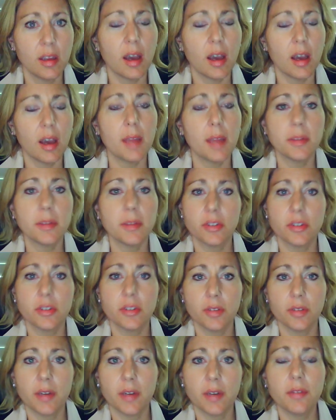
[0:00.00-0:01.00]
I am a
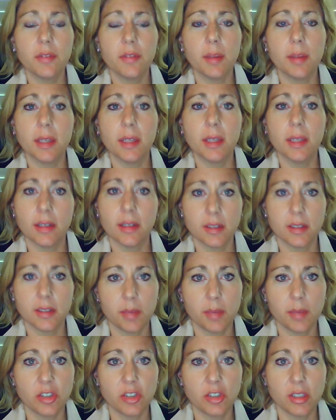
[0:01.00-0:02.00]
certified family law
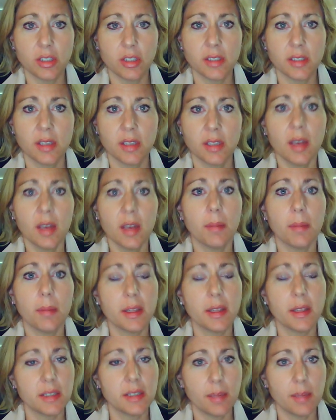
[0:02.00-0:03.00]
specialist by
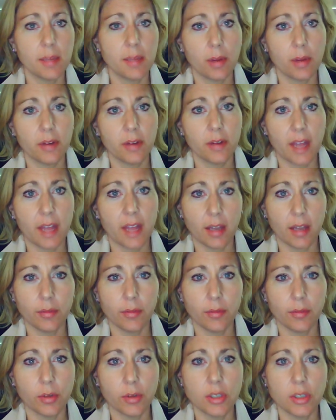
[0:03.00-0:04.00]
the State Bar of
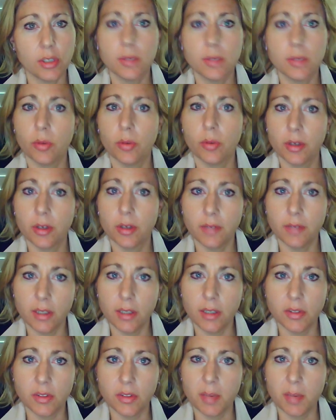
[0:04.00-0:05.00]
California's Board of
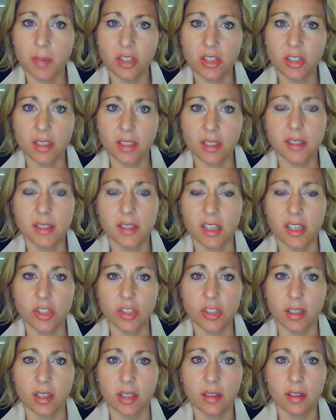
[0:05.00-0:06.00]
Legal Specialization.